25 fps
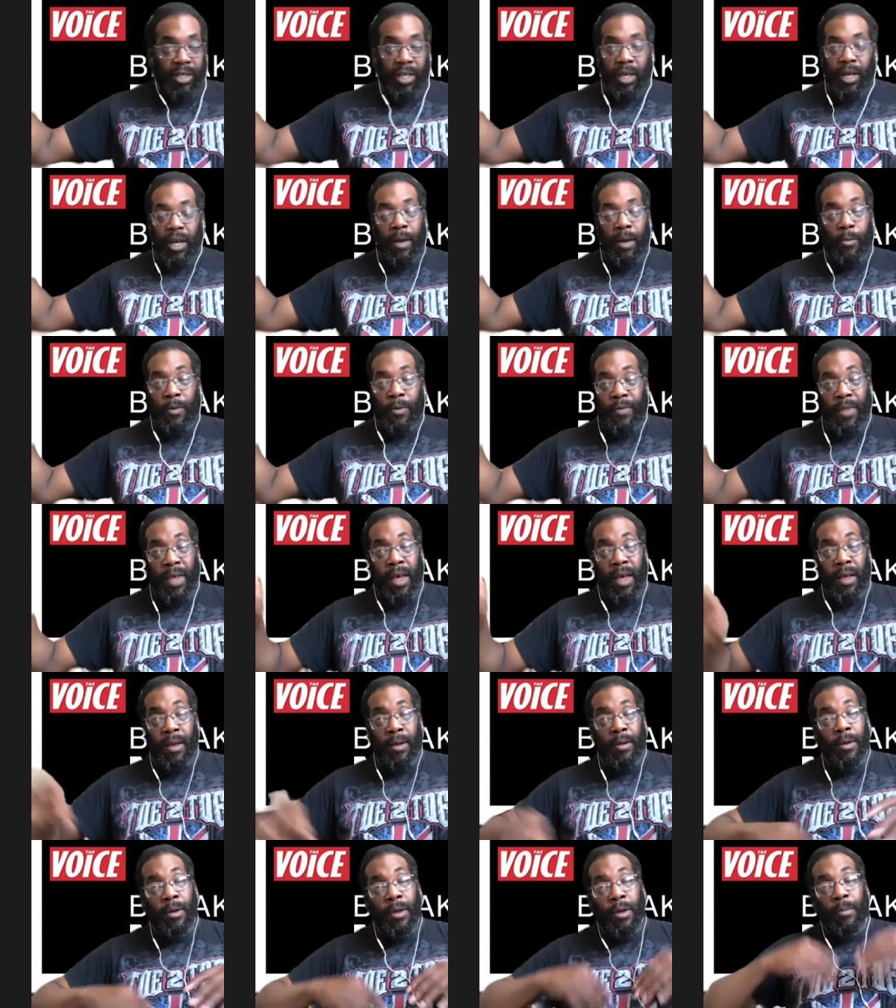that come with that,
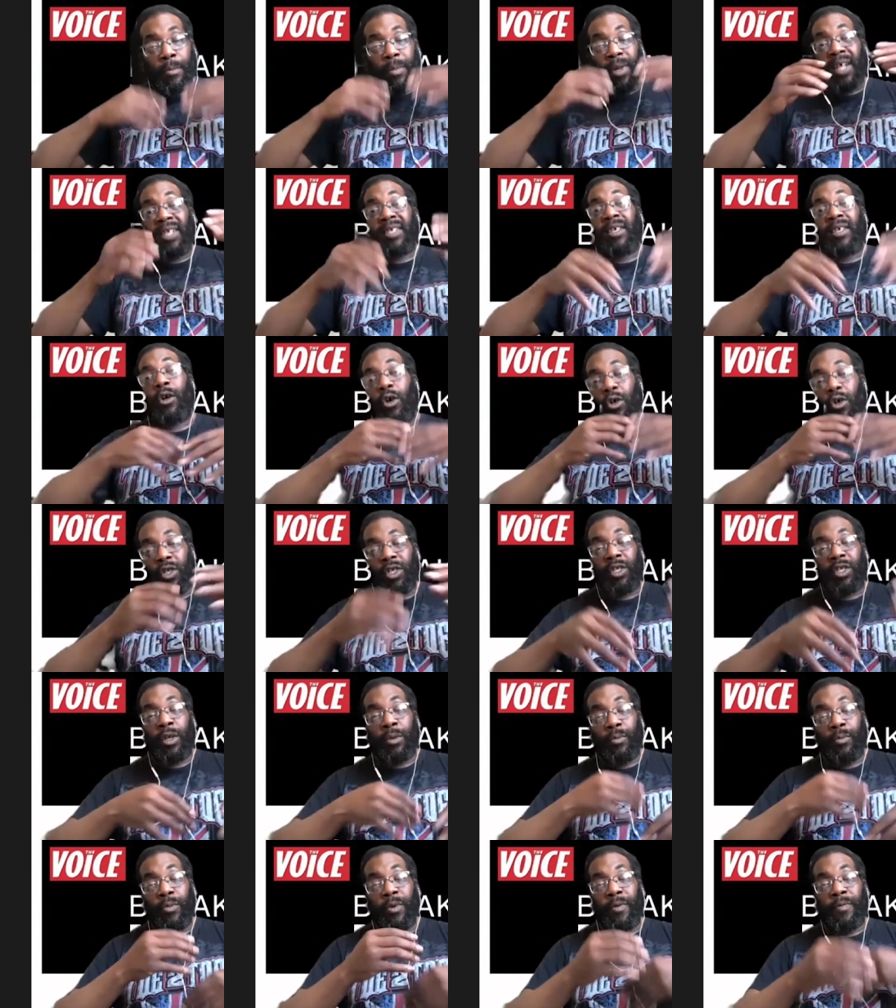but that's a
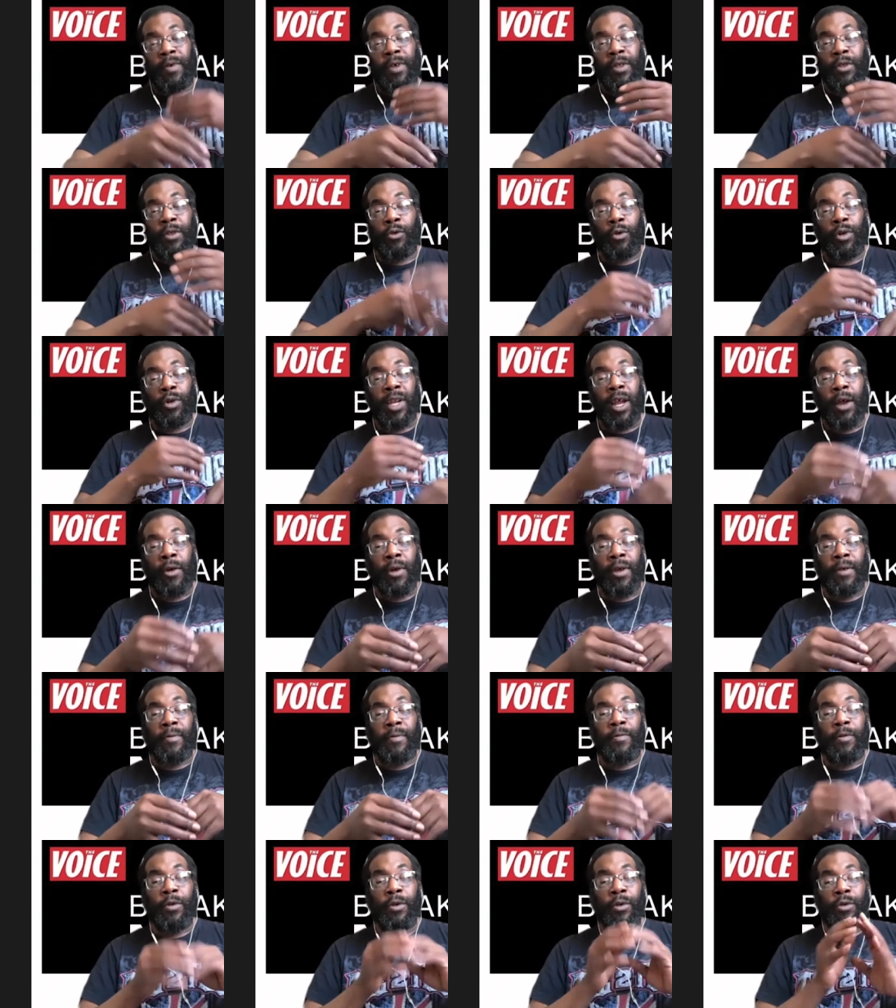constant within your
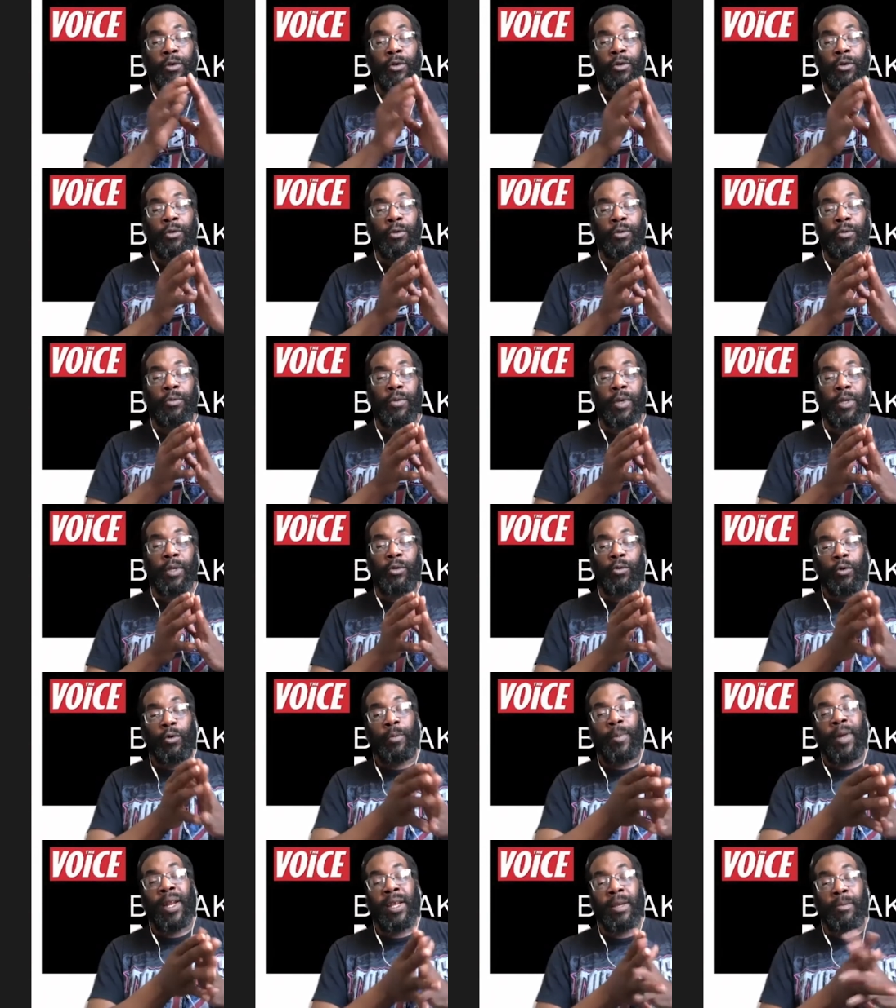narrative. You you
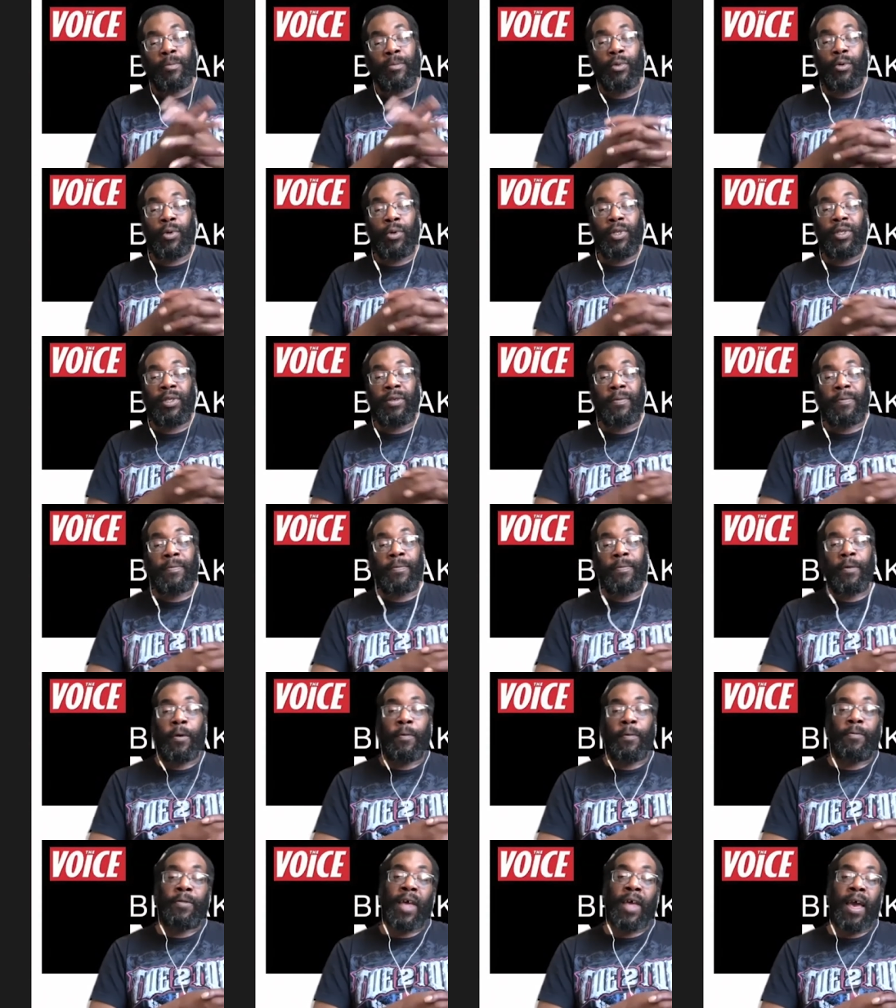talk about the importance of
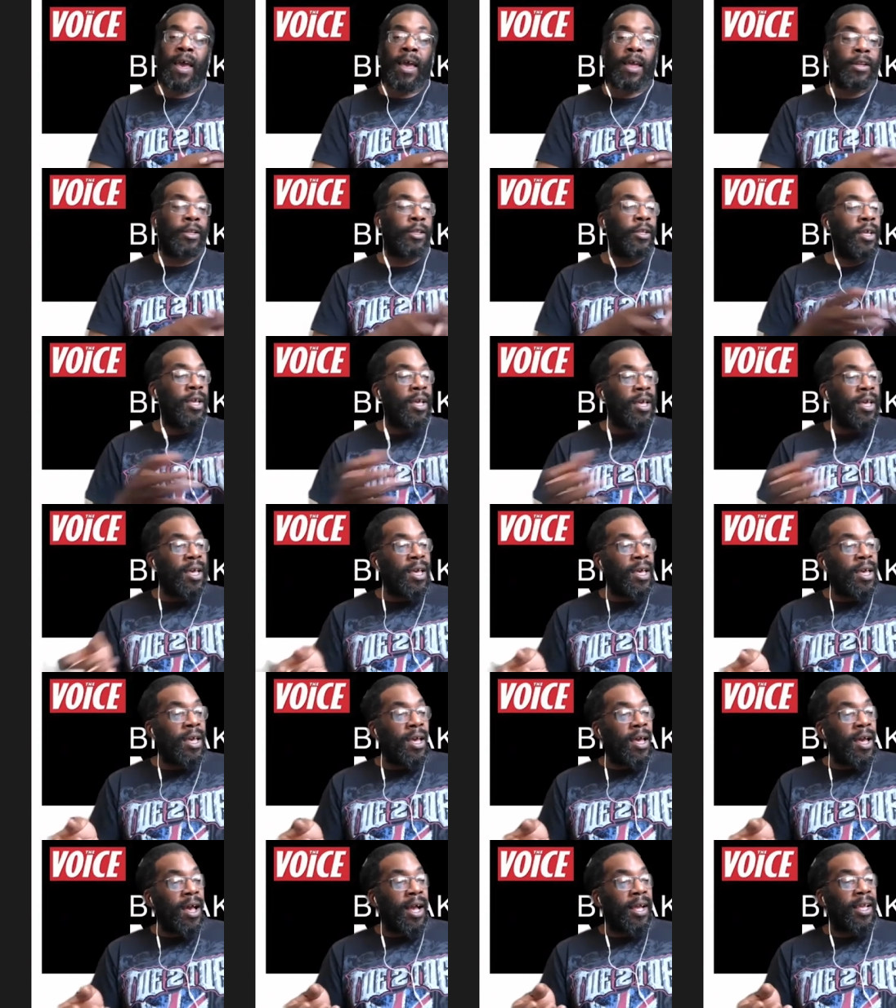of that, and
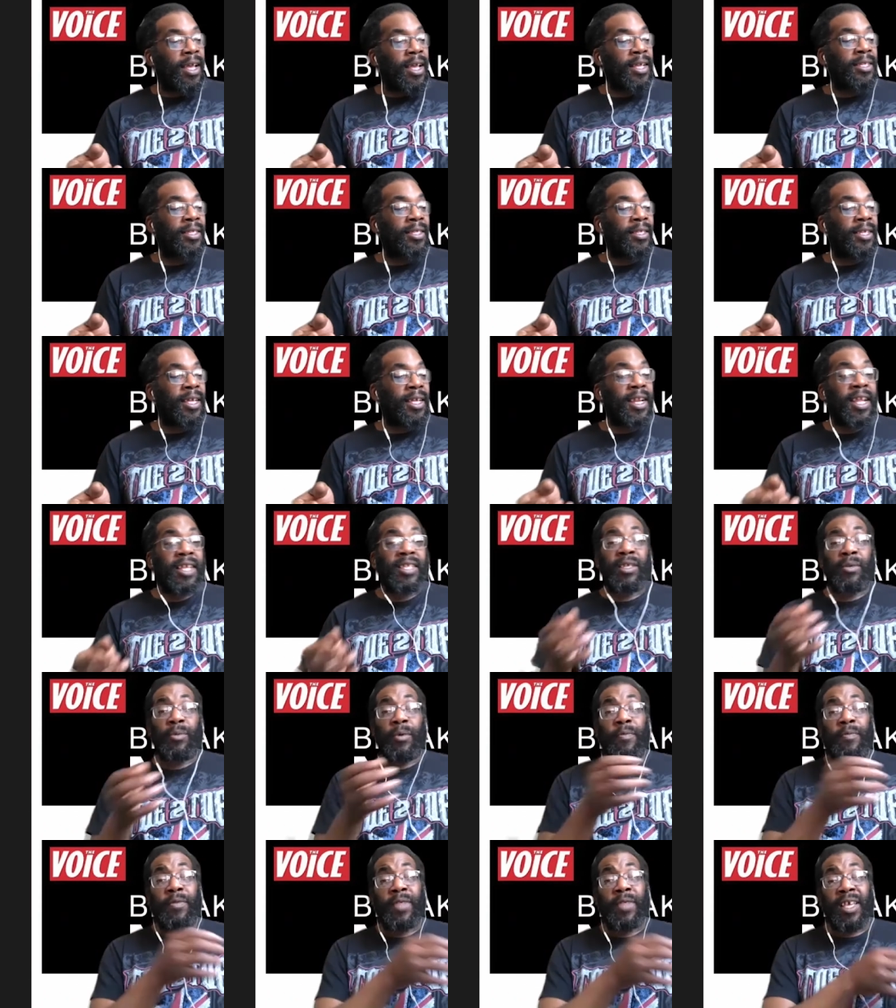I guess
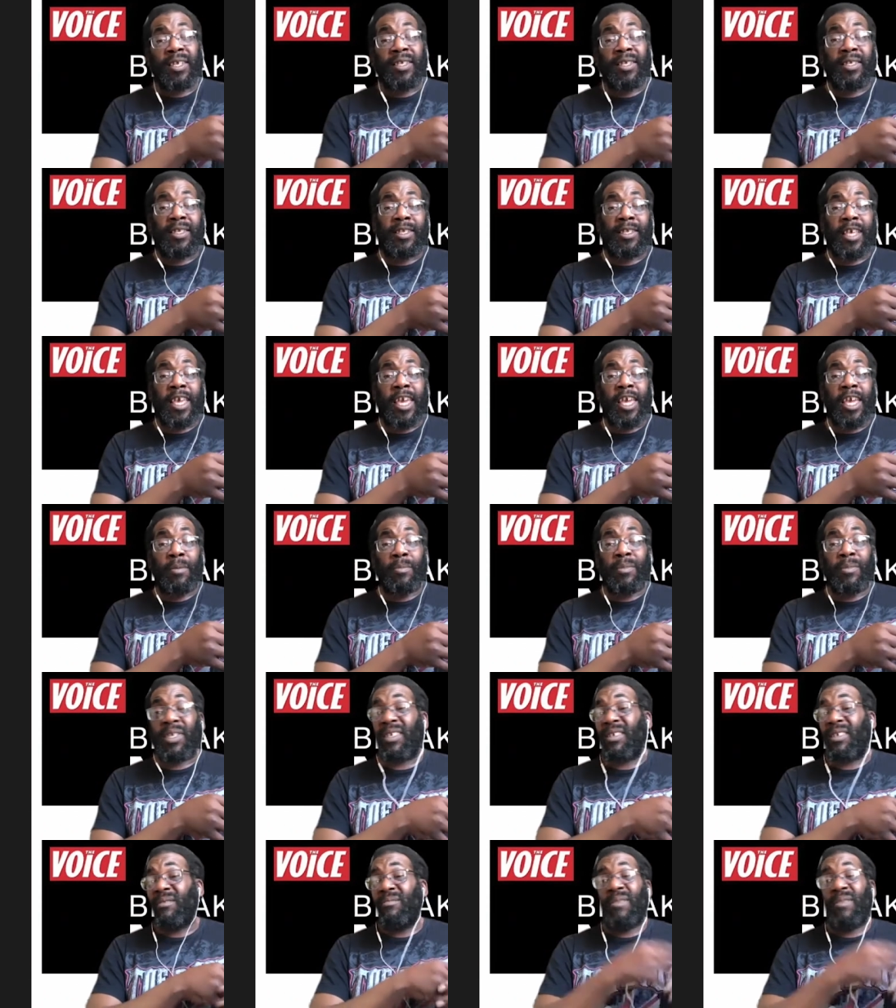connecting with this scheme
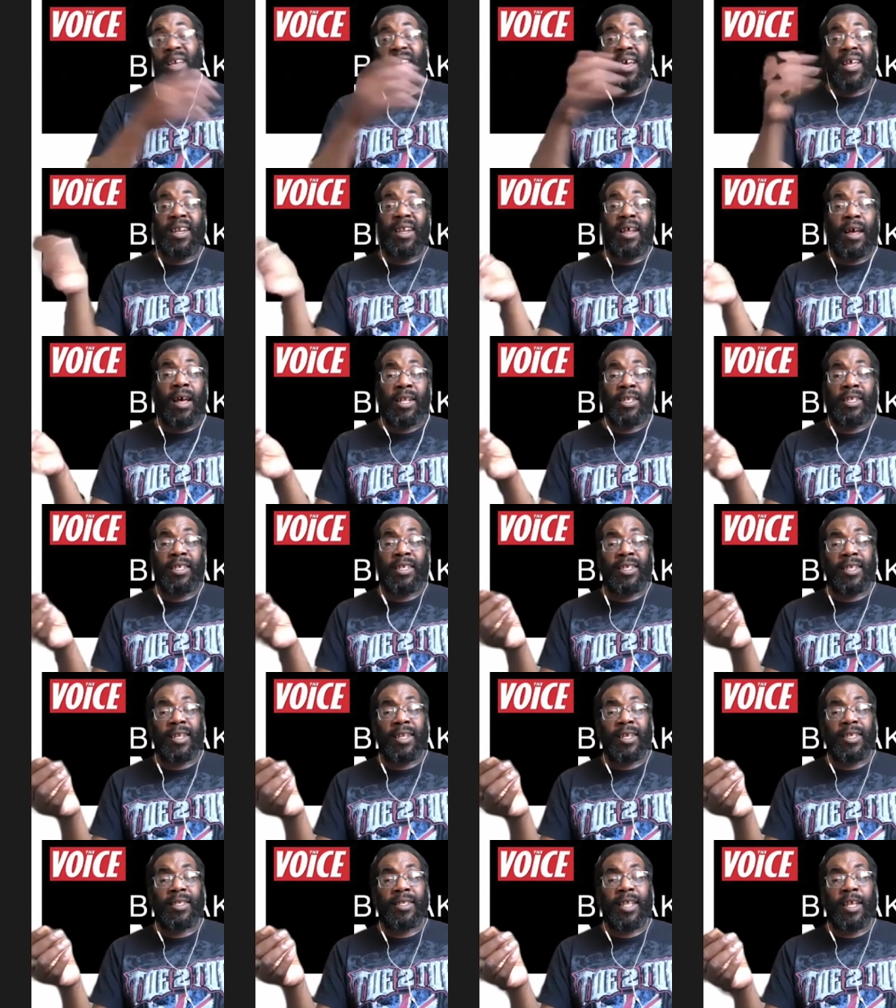is and uh,
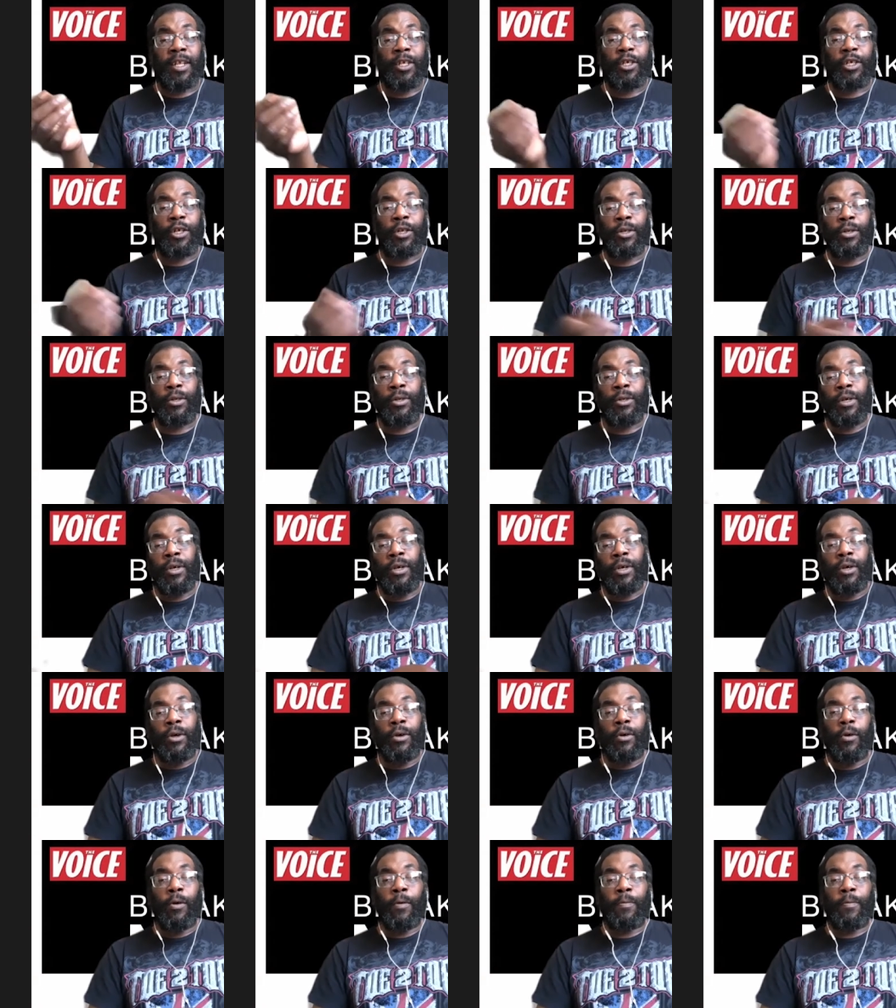just an extension
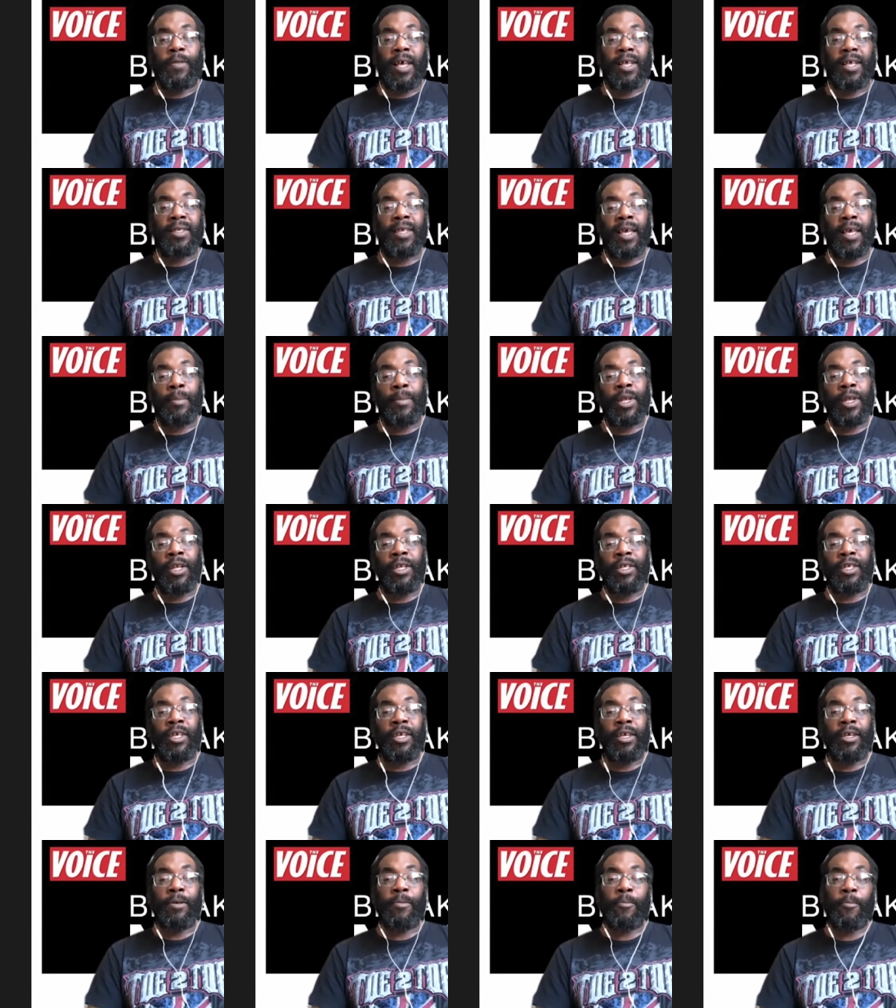of that same
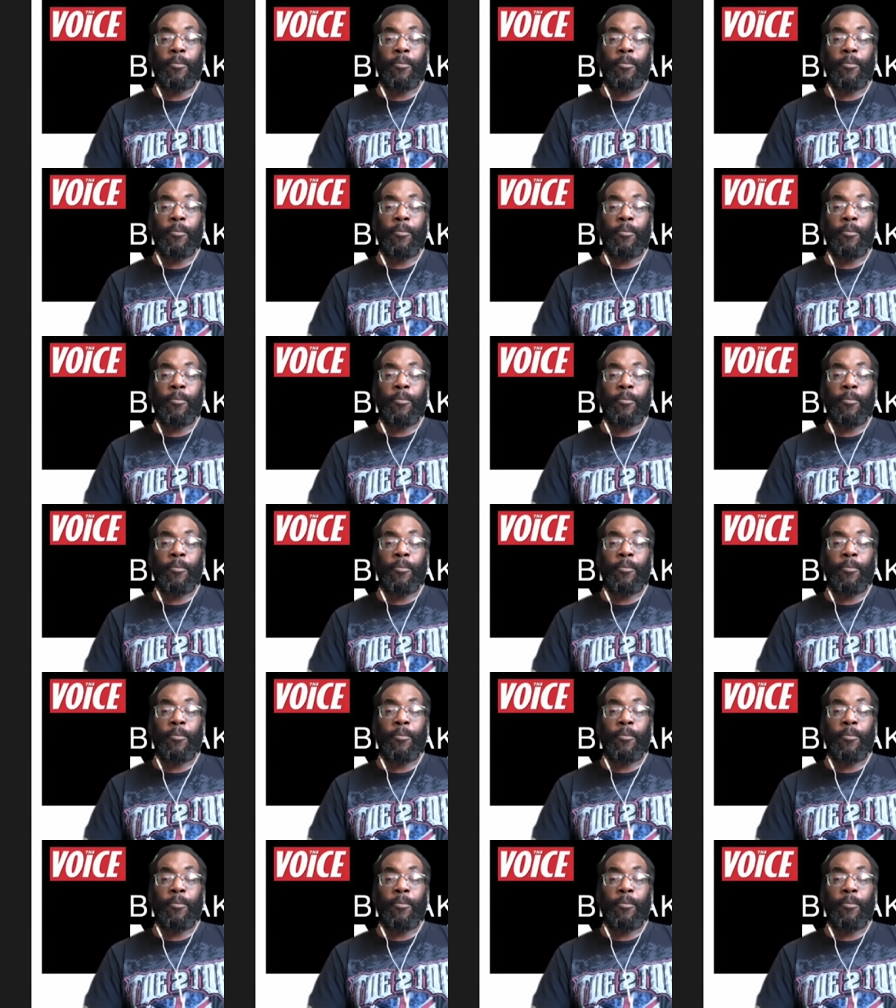energy. Oh,